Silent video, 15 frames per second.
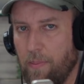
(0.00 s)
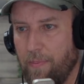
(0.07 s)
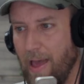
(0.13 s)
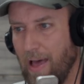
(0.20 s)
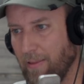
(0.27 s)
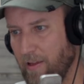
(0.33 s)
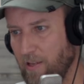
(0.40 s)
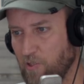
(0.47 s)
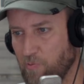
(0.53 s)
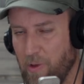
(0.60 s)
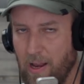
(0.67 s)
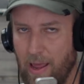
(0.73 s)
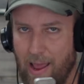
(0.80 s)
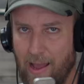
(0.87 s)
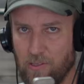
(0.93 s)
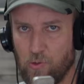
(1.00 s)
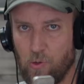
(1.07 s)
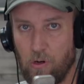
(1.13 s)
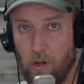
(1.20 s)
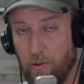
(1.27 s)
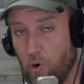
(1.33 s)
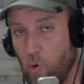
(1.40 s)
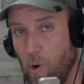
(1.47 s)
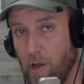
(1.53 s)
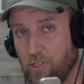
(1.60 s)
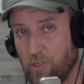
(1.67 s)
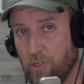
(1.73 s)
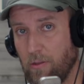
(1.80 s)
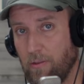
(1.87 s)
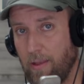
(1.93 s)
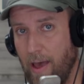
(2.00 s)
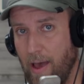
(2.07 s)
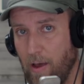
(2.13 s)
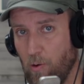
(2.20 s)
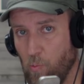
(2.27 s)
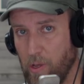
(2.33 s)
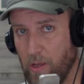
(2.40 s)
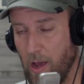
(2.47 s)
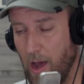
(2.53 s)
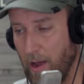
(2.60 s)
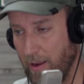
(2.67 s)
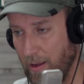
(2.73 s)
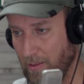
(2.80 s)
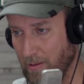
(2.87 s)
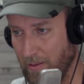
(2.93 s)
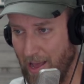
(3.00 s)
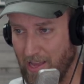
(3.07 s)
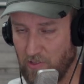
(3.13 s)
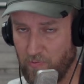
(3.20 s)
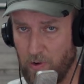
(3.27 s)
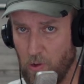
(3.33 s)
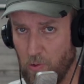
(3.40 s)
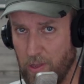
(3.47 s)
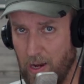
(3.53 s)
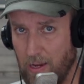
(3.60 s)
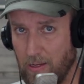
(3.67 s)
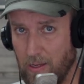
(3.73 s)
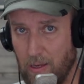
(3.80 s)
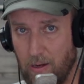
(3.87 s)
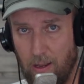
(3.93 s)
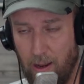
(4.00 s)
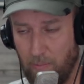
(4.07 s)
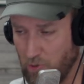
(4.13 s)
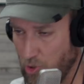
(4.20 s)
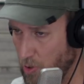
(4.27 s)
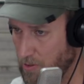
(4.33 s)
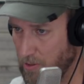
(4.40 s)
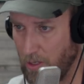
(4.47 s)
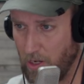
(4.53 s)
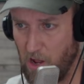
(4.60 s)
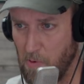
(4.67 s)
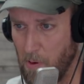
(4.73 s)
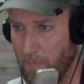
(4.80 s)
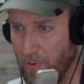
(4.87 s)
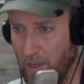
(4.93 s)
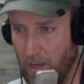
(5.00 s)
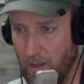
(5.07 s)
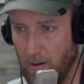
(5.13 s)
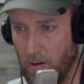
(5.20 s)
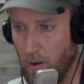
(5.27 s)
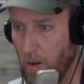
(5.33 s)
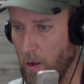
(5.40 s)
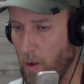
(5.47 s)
That leads me to answer another question that we got in the last video that I did, and I'm sure it's gonna come up again.